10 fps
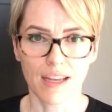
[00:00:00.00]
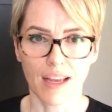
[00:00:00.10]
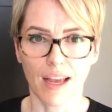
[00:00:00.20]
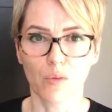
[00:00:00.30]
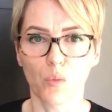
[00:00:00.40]

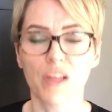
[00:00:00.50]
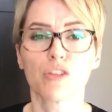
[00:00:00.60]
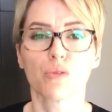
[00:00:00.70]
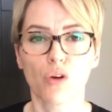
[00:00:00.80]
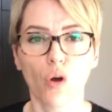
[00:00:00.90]
and win you
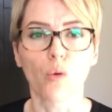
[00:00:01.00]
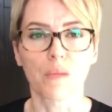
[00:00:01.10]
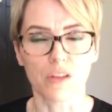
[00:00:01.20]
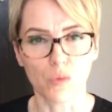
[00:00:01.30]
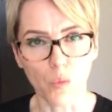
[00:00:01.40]
the home that
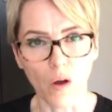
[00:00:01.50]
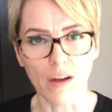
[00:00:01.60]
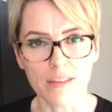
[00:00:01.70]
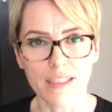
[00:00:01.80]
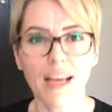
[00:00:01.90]
you
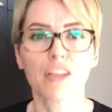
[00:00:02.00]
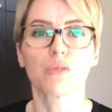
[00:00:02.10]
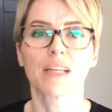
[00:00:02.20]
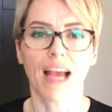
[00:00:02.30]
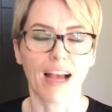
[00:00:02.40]
want, and you
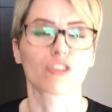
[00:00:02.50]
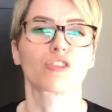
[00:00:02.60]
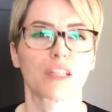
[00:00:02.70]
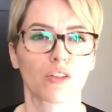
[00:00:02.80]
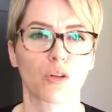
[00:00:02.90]
can actually
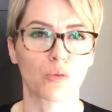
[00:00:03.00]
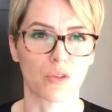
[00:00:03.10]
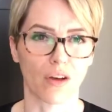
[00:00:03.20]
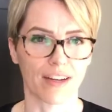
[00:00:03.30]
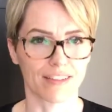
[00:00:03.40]
close on
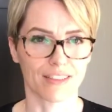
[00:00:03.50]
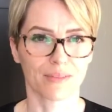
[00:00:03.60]
it.